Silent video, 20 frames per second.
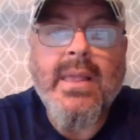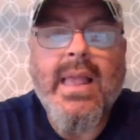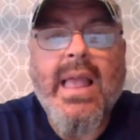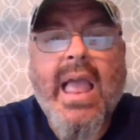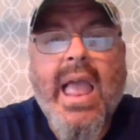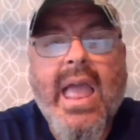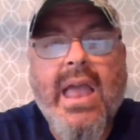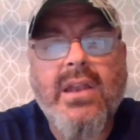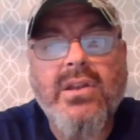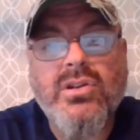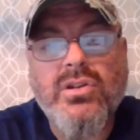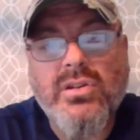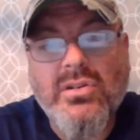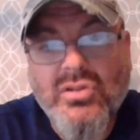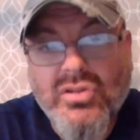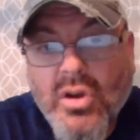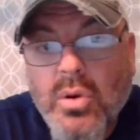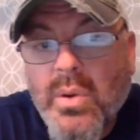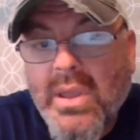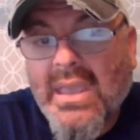and
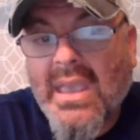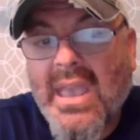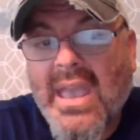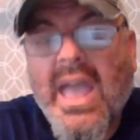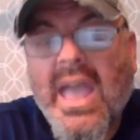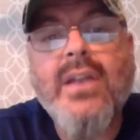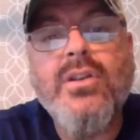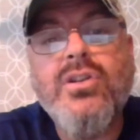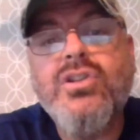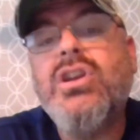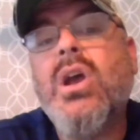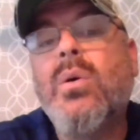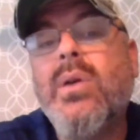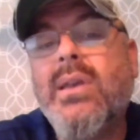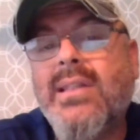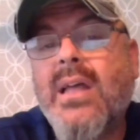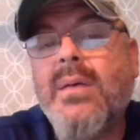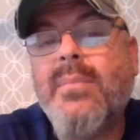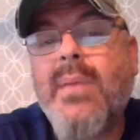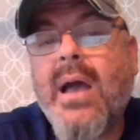doing it and showing
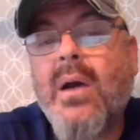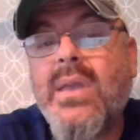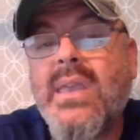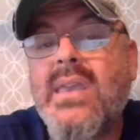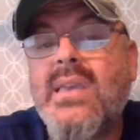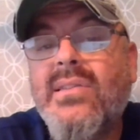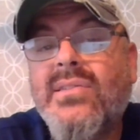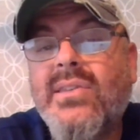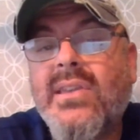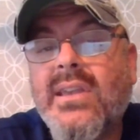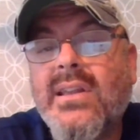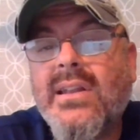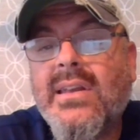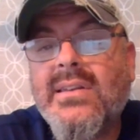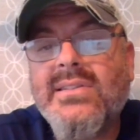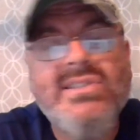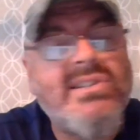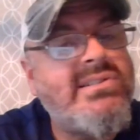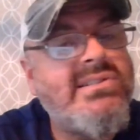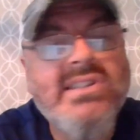them how easy it
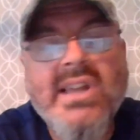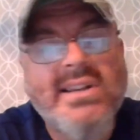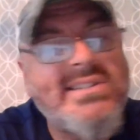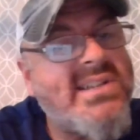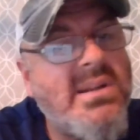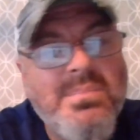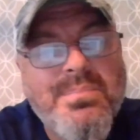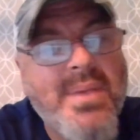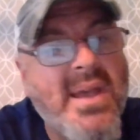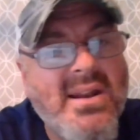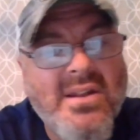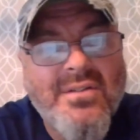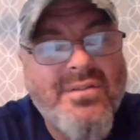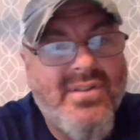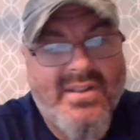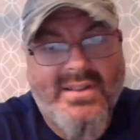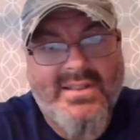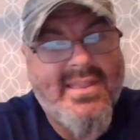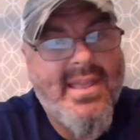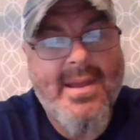is doesn't
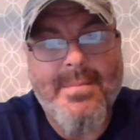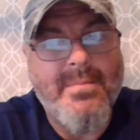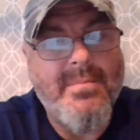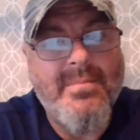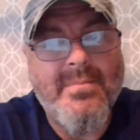benefit them.